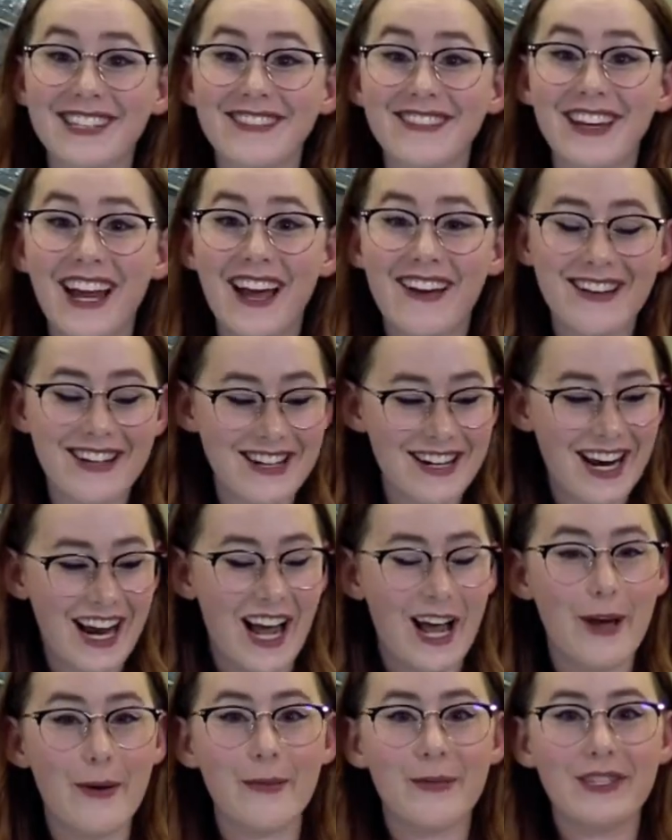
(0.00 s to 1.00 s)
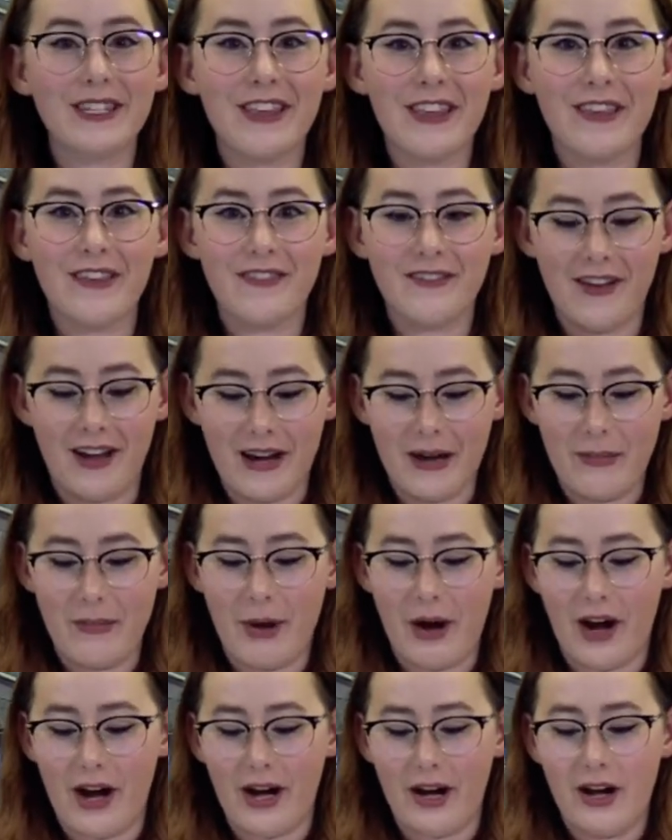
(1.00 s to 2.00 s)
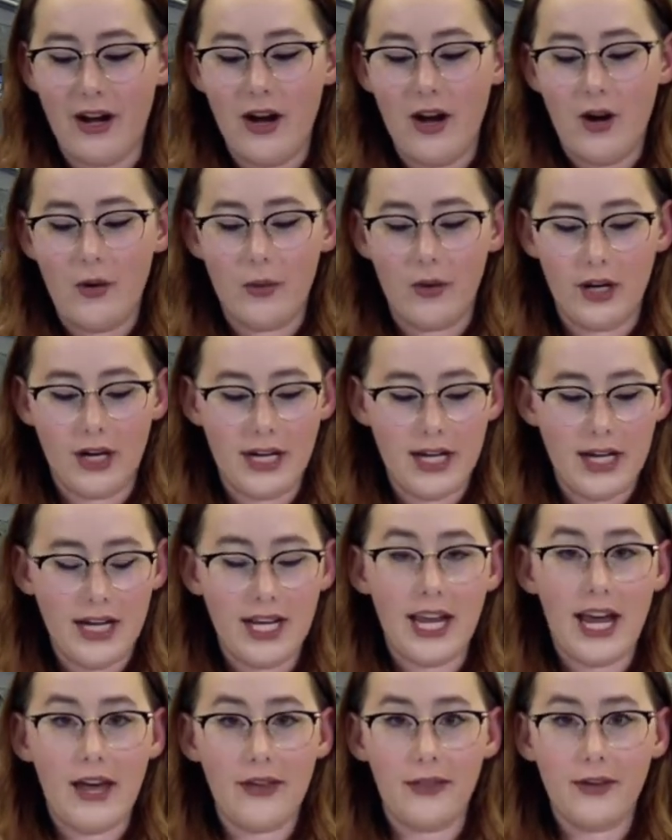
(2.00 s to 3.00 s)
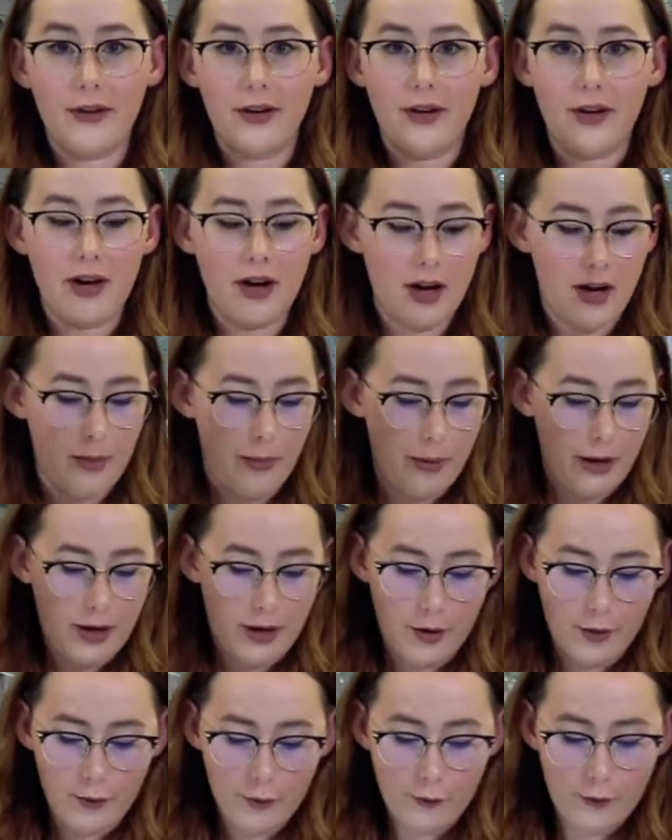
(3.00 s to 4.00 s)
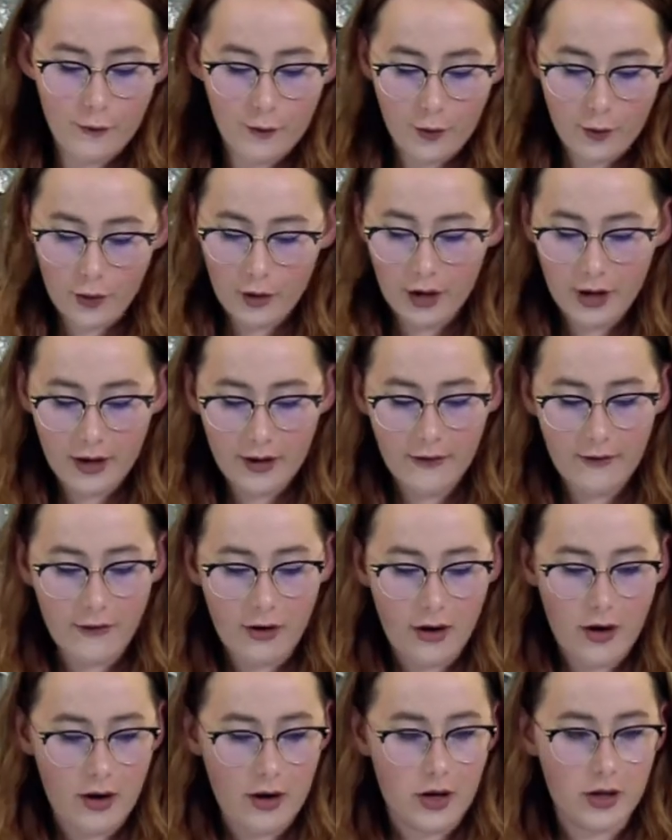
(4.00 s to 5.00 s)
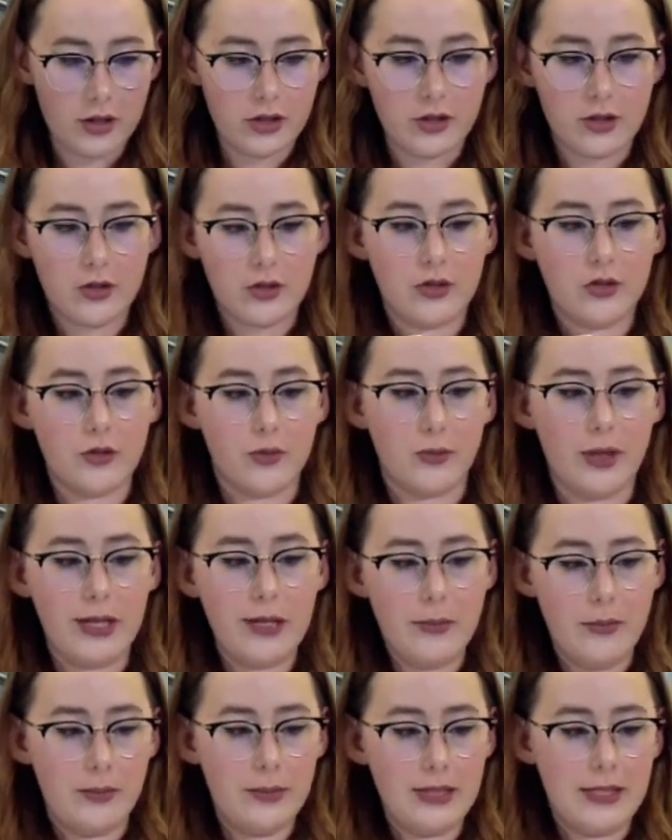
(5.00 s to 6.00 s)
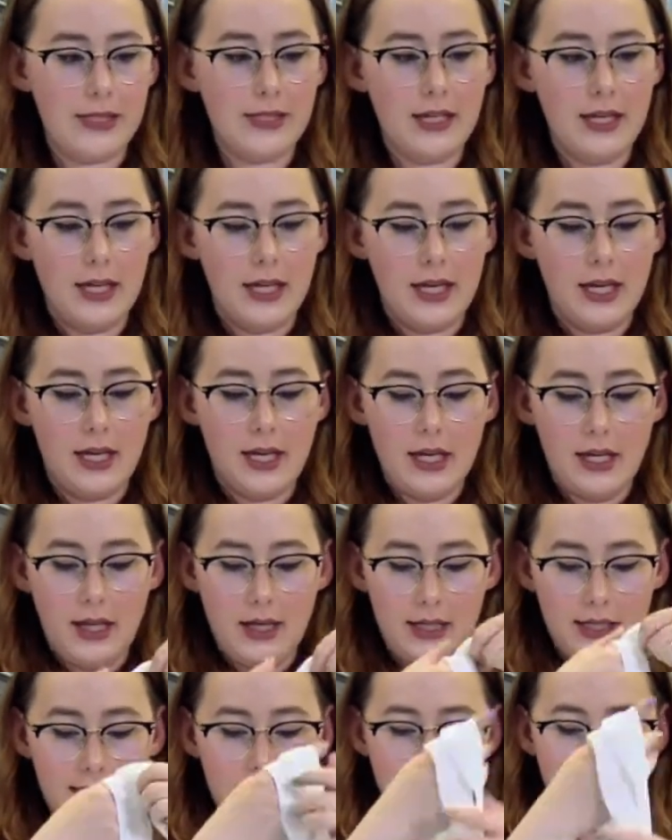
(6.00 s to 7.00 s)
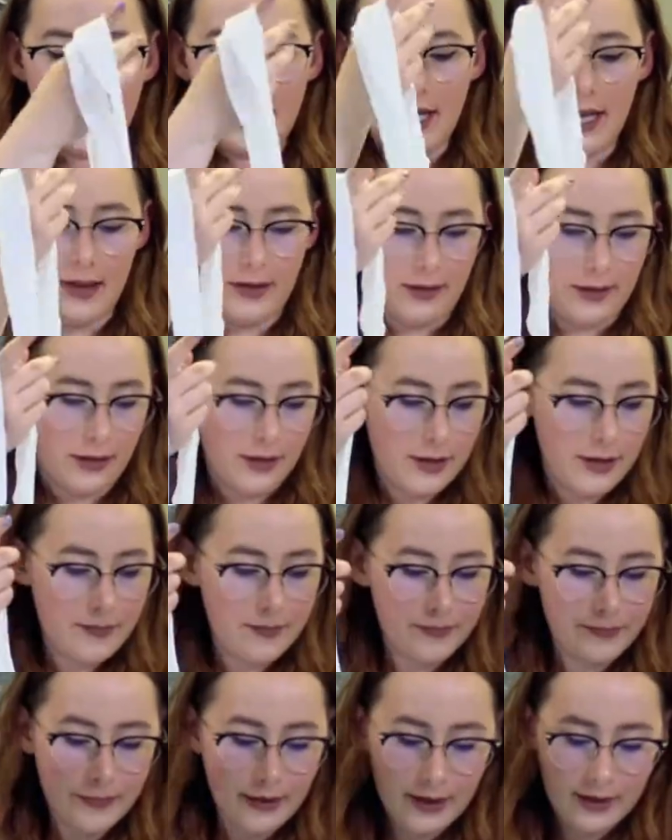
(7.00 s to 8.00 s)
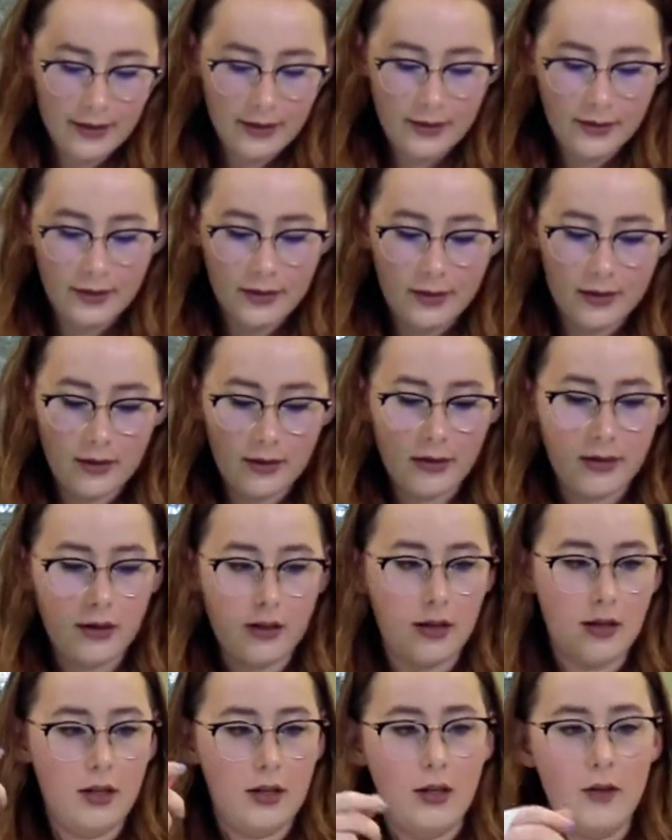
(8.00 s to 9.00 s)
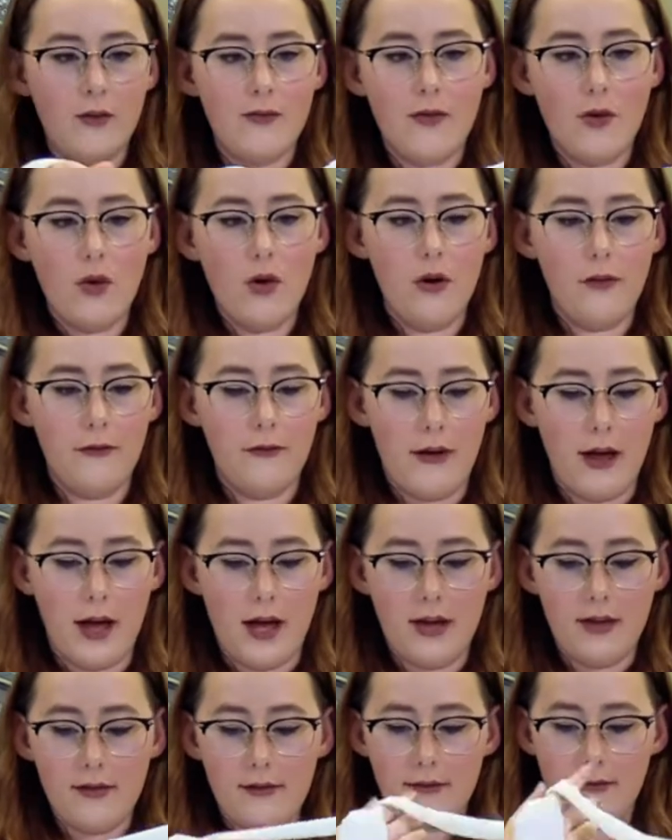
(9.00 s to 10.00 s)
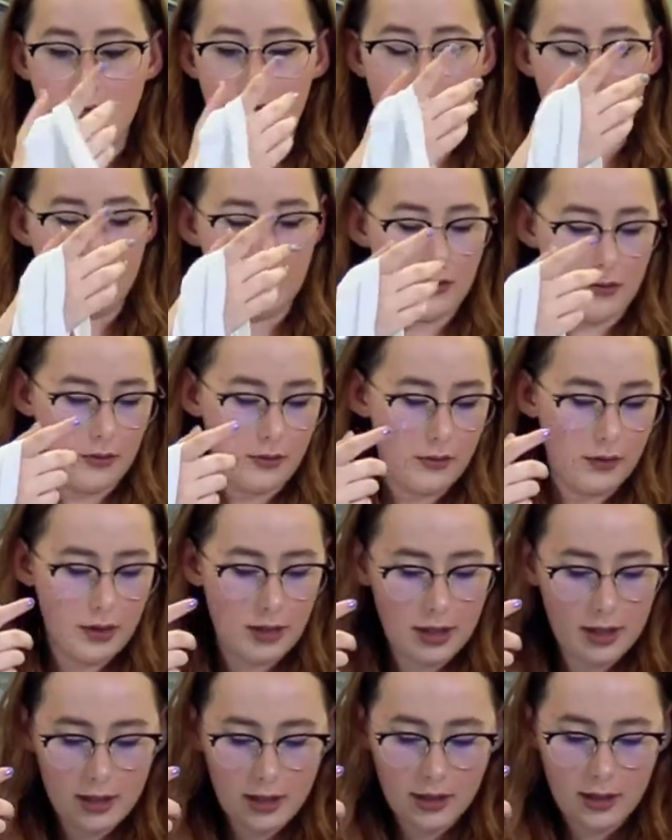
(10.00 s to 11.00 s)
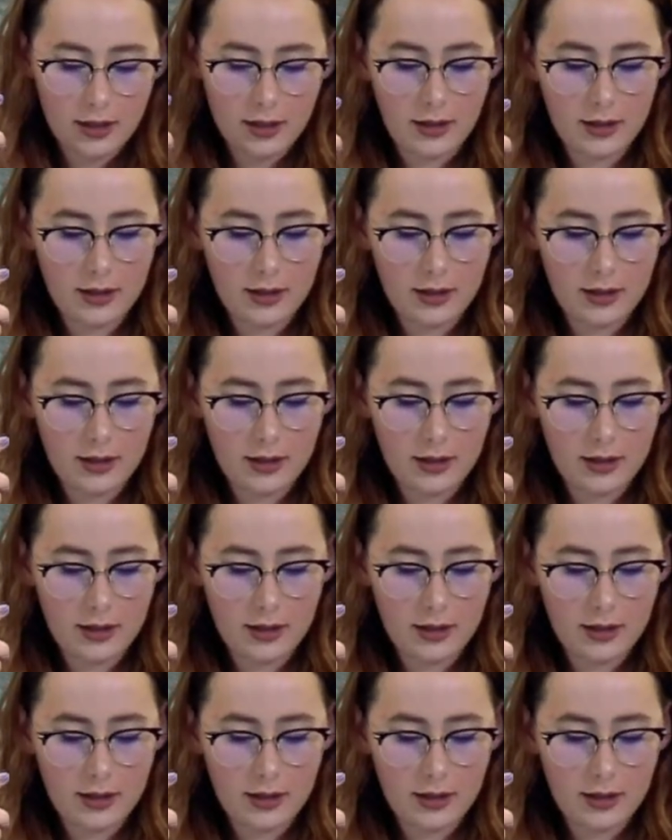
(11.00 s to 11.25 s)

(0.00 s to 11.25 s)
so now here comes the fun part. We're gonna gather about 4 of our strips together. 4 or 5. 3,